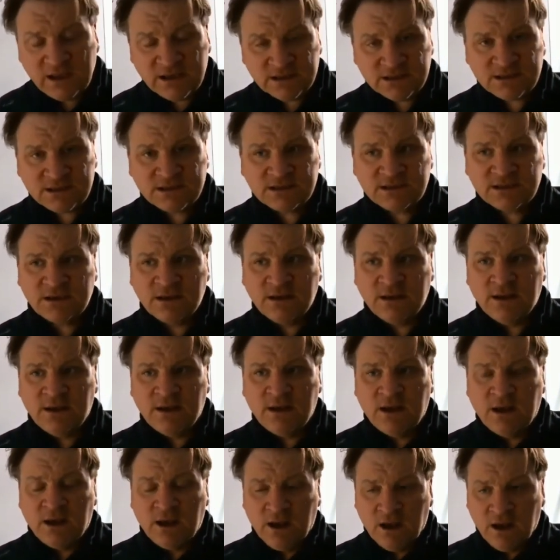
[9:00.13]
is,
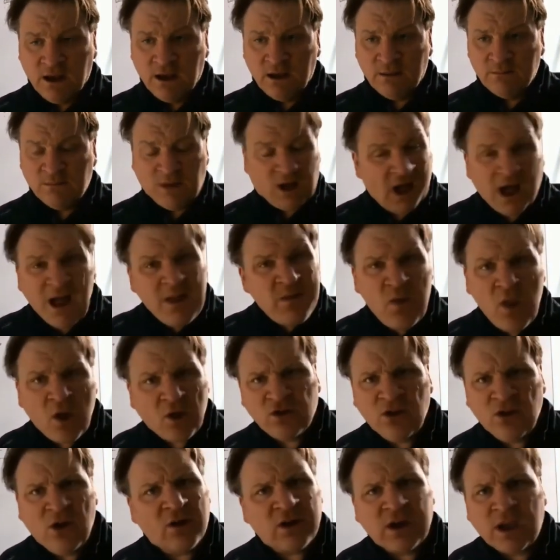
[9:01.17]
I'm
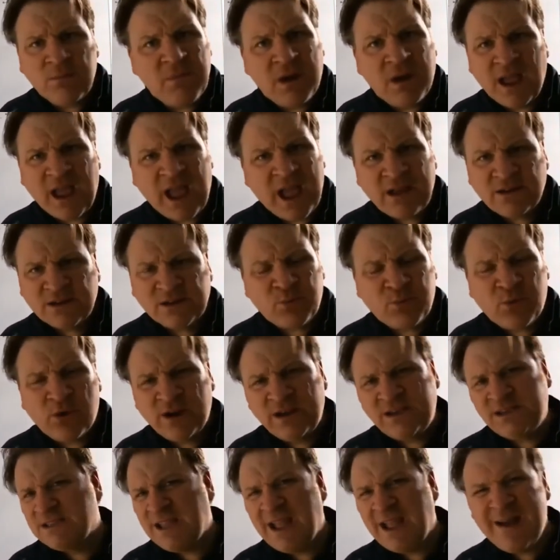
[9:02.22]
not knocking my house
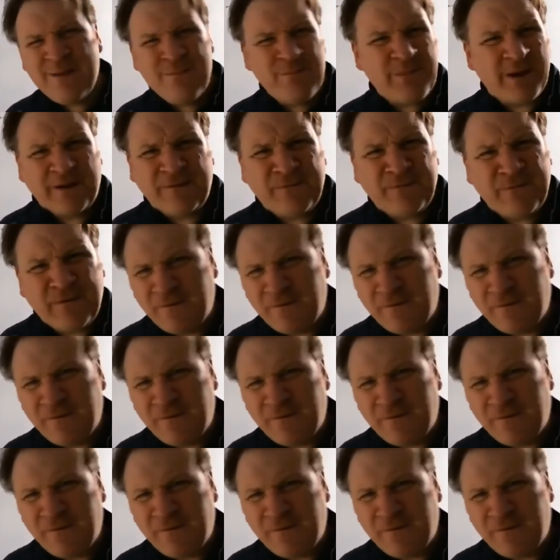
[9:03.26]
price down by